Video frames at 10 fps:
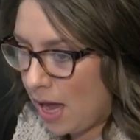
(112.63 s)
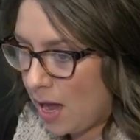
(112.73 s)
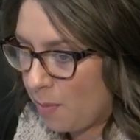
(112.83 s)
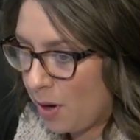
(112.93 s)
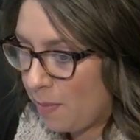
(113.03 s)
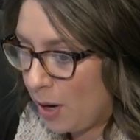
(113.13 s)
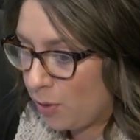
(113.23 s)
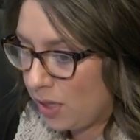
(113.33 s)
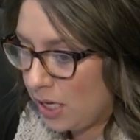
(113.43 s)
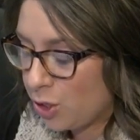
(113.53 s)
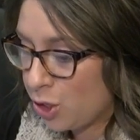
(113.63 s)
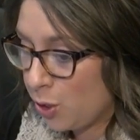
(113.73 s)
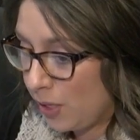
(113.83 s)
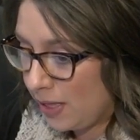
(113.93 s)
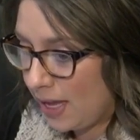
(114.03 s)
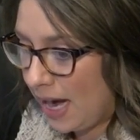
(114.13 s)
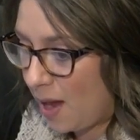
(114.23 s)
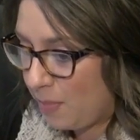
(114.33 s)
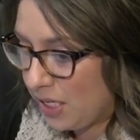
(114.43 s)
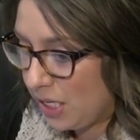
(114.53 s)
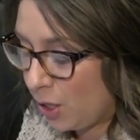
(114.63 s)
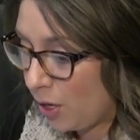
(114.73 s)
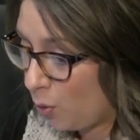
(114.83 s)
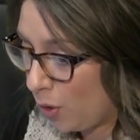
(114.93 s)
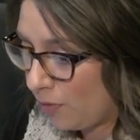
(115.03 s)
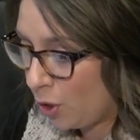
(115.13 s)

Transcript: about the shooting that happened here at one